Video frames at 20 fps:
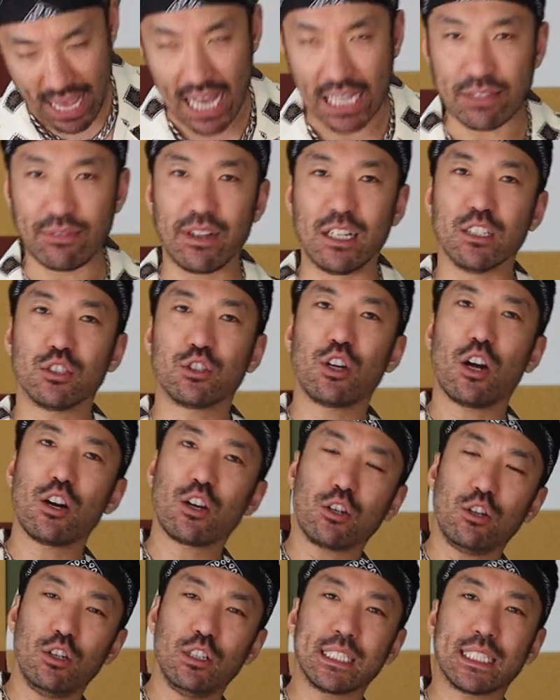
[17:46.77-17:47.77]
activated
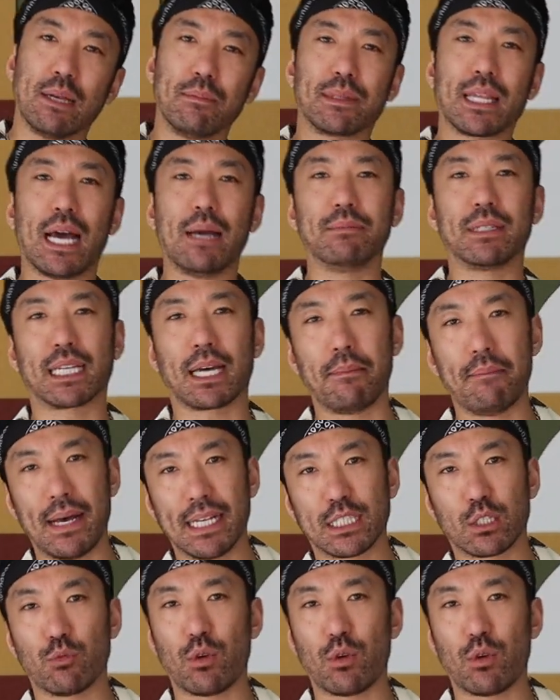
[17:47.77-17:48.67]
charcoal, sometimes it can mess